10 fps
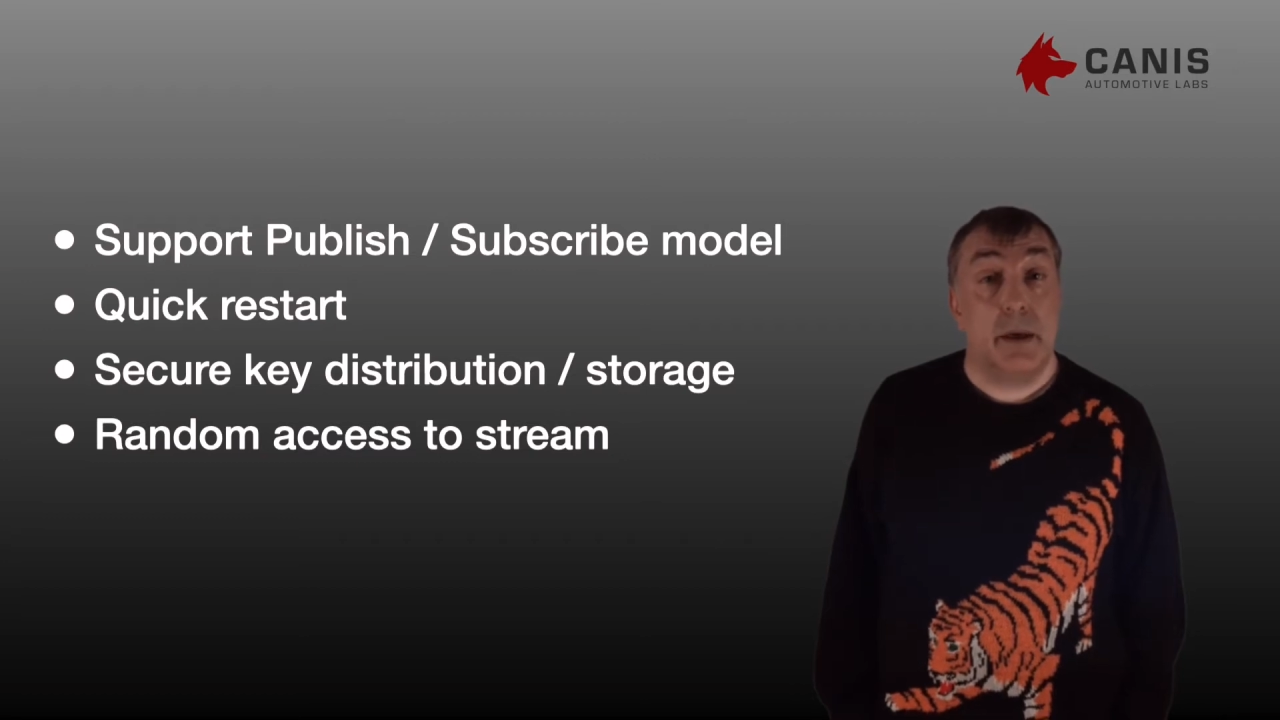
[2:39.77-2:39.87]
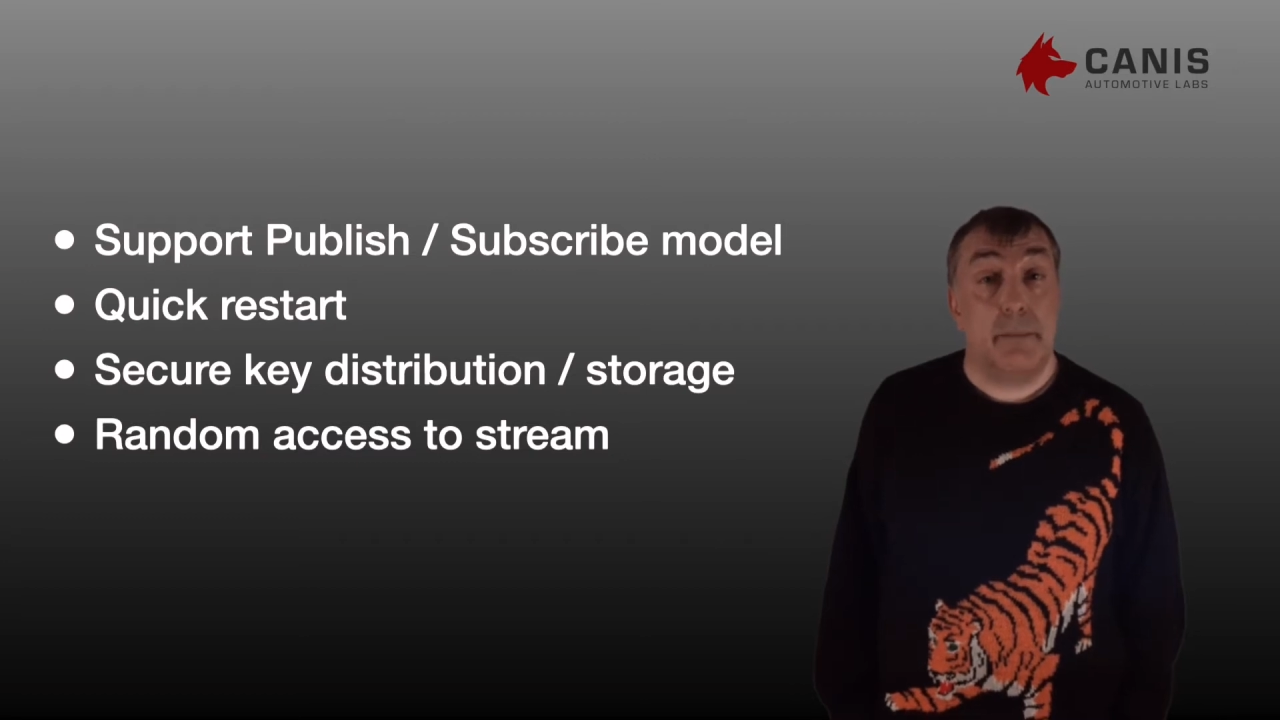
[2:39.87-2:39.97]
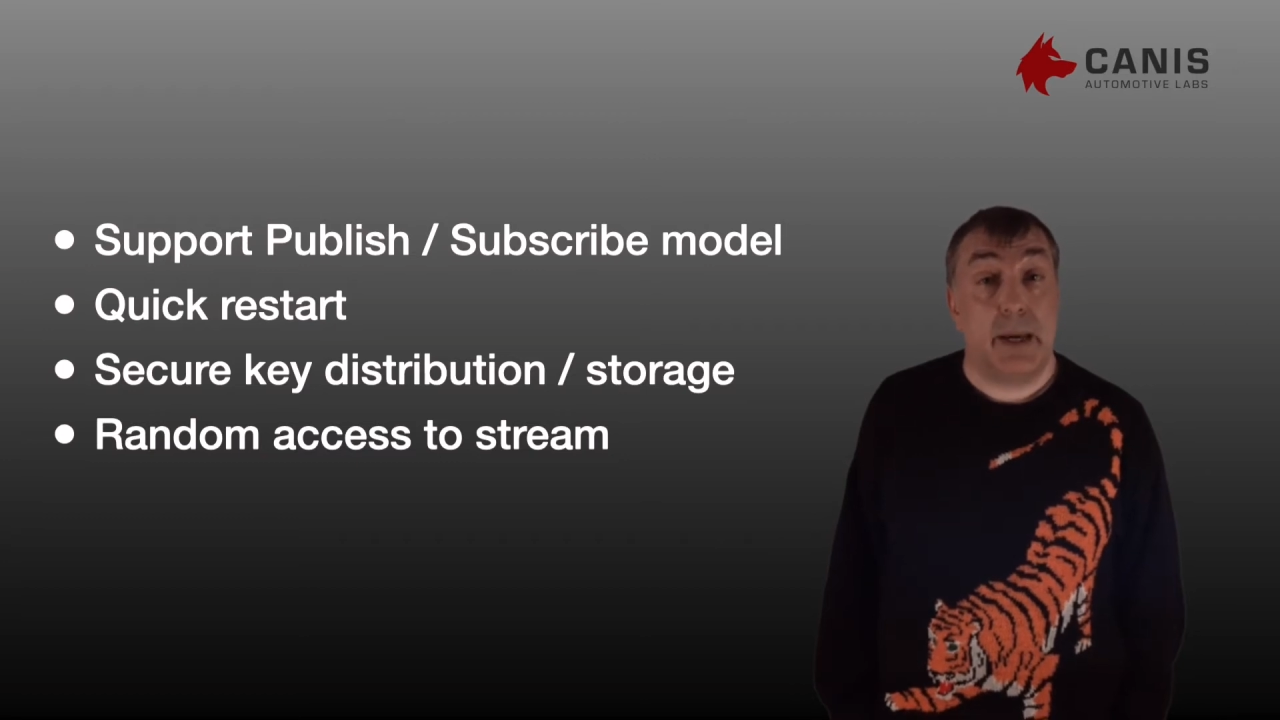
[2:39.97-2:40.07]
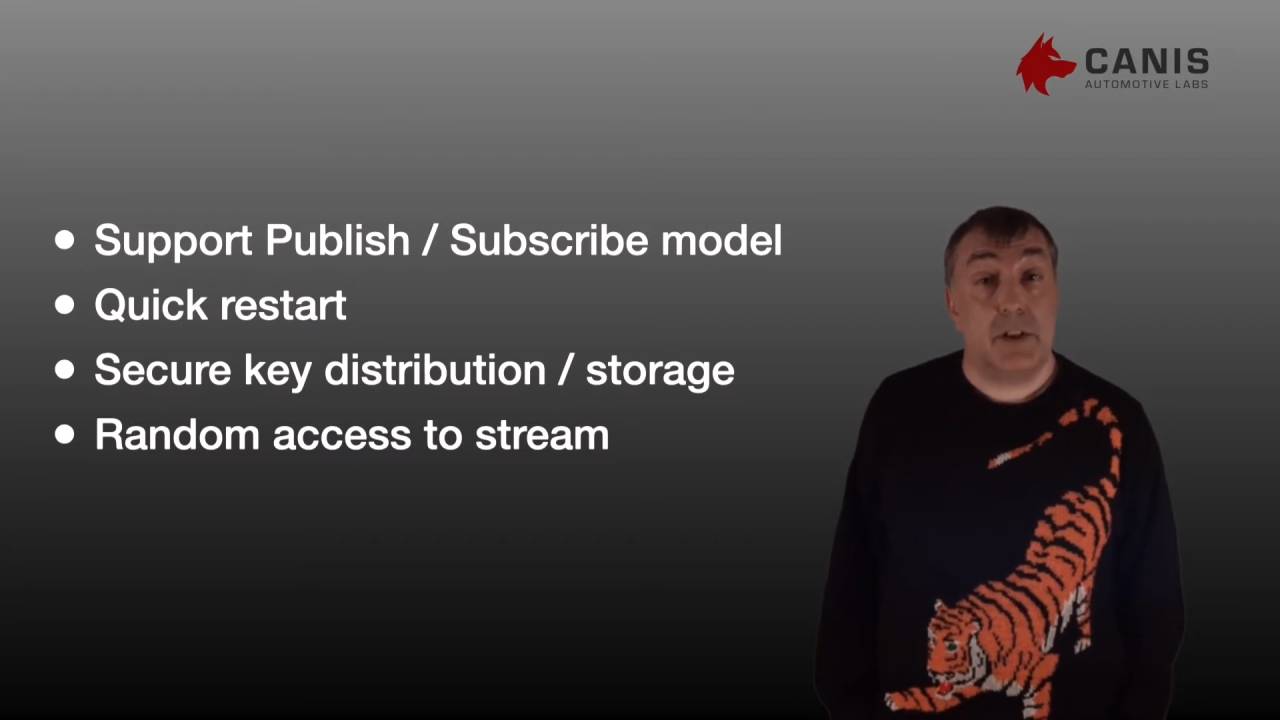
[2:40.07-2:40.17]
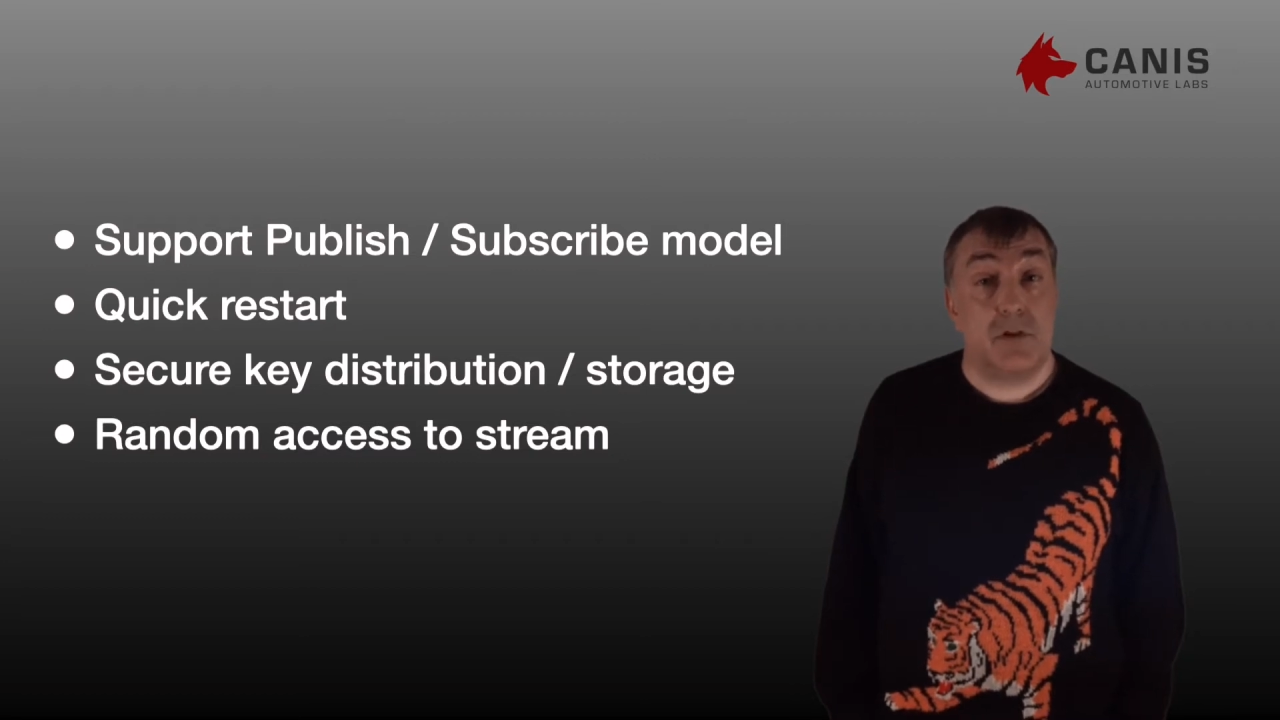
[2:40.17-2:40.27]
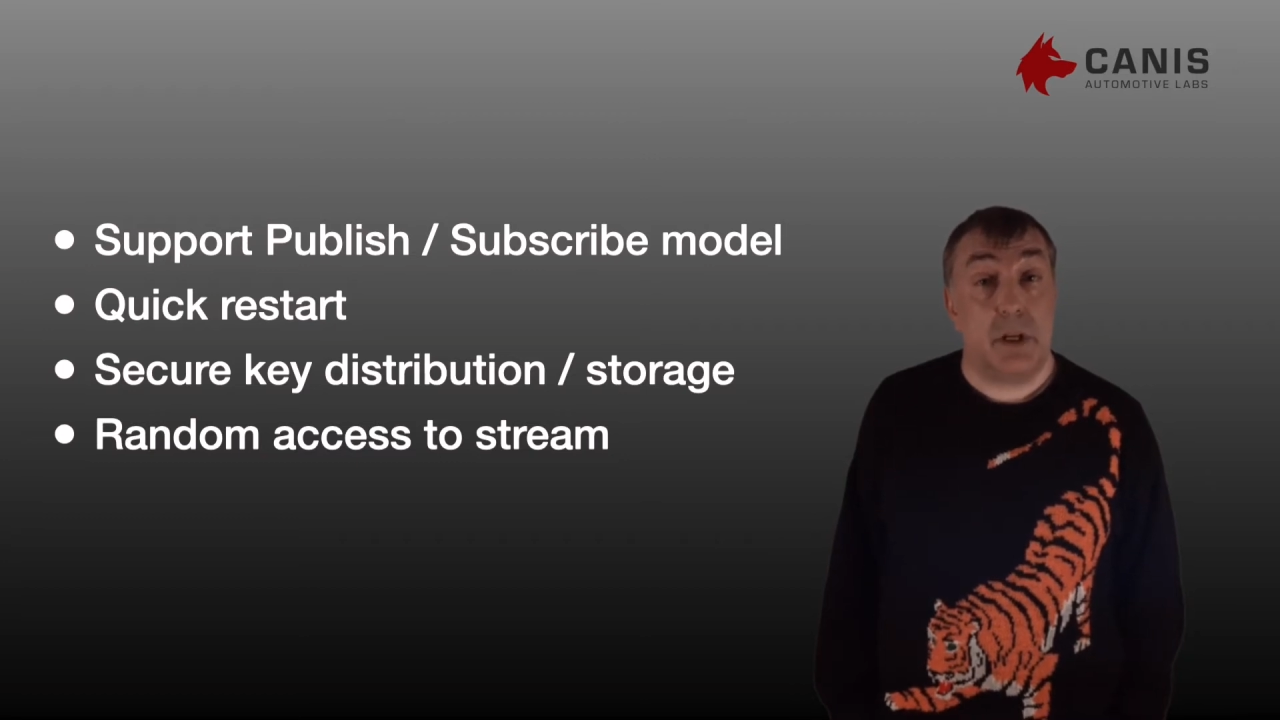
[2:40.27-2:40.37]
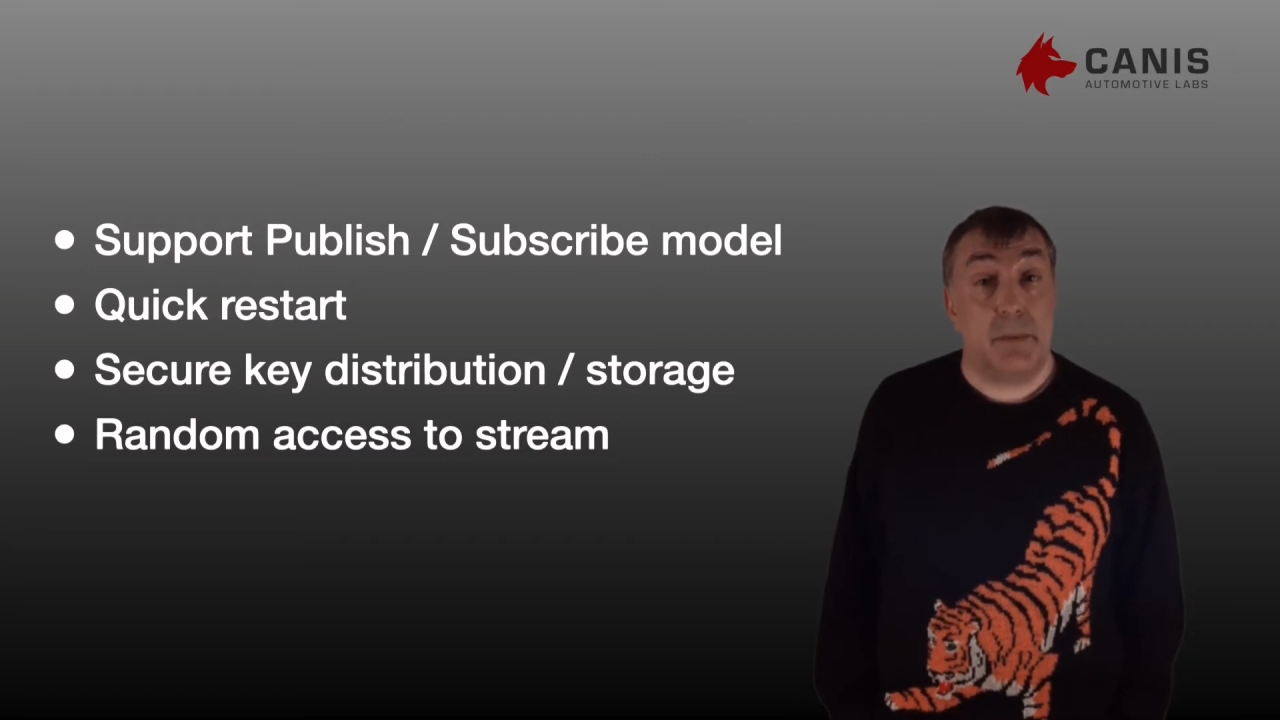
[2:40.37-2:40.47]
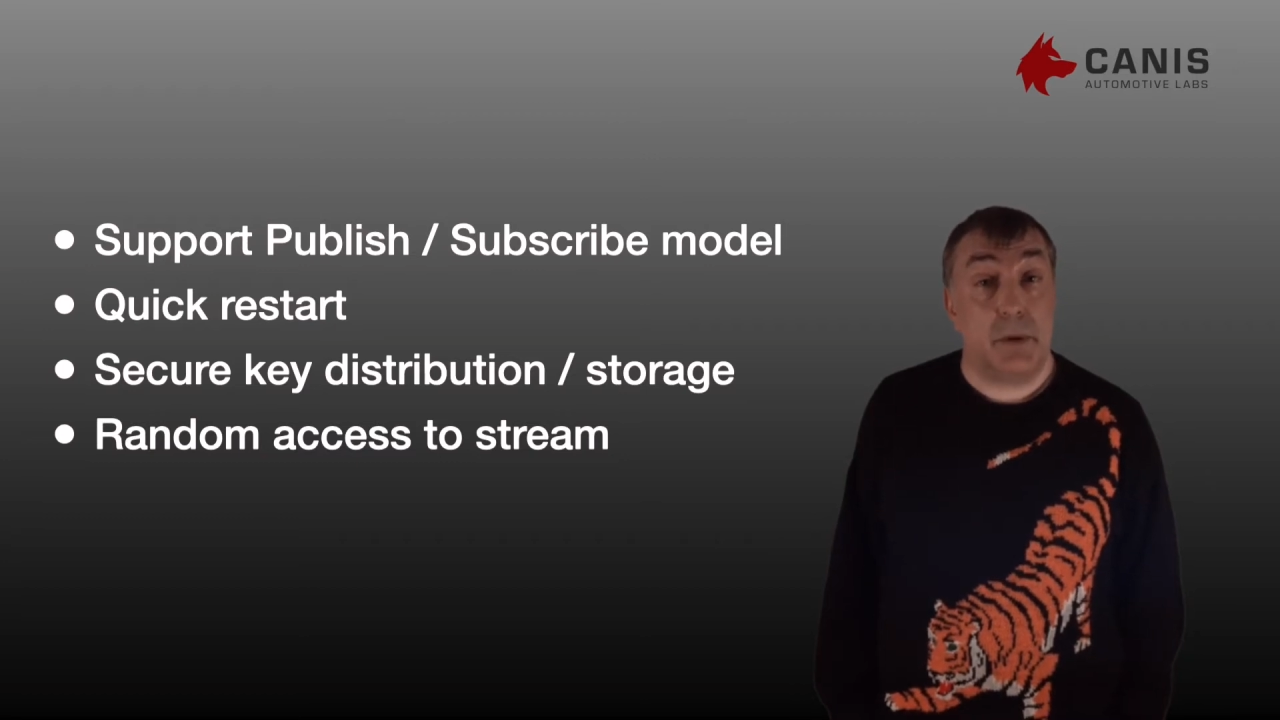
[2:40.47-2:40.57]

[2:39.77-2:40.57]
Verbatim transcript: mainstream